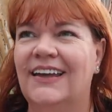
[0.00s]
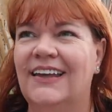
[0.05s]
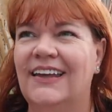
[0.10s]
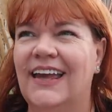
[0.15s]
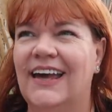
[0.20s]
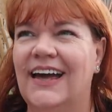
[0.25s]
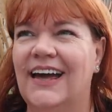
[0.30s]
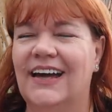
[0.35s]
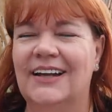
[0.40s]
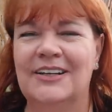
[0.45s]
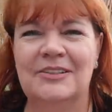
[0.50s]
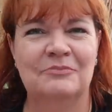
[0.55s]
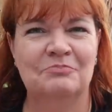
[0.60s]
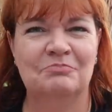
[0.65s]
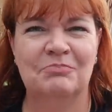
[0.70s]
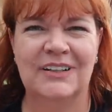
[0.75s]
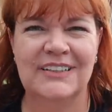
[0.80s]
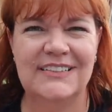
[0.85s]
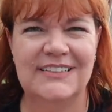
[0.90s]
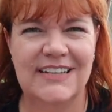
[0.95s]
Yeah,
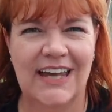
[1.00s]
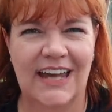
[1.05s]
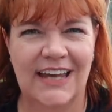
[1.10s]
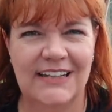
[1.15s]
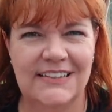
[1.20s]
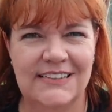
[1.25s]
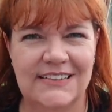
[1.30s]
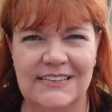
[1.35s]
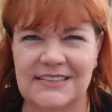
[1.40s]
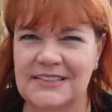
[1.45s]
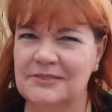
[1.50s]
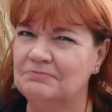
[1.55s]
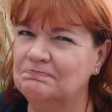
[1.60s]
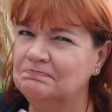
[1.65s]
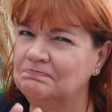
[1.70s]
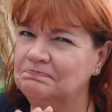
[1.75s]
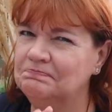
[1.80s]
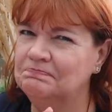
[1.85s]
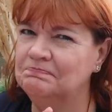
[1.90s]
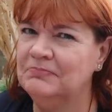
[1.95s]
my taste.
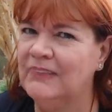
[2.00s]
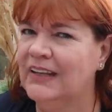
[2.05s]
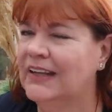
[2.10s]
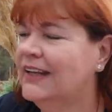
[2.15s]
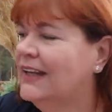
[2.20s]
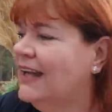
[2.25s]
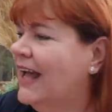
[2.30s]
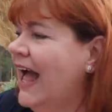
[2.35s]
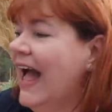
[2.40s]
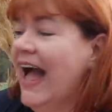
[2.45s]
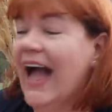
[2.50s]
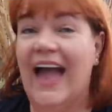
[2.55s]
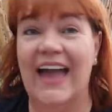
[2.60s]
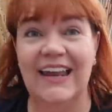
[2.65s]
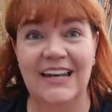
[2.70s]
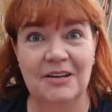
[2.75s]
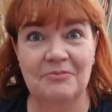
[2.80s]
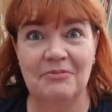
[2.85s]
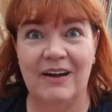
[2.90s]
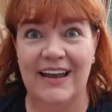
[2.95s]
Anyway,
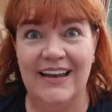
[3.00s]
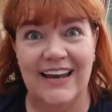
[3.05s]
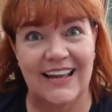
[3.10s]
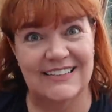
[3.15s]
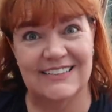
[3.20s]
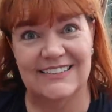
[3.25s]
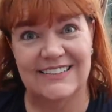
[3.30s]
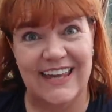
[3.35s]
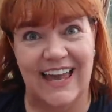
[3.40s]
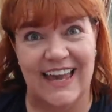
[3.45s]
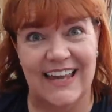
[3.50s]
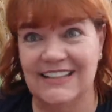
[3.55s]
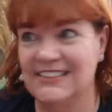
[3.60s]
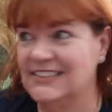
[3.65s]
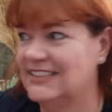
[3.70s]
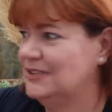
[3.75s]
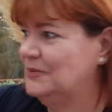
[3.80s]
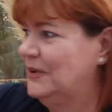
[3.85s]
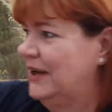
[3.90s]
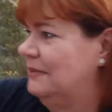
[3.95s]
let's get
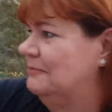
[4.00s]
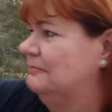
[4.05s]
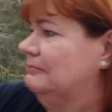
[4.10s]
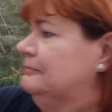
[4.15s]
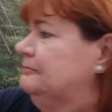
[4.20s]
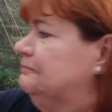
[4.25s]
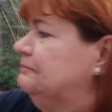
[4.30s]
into it.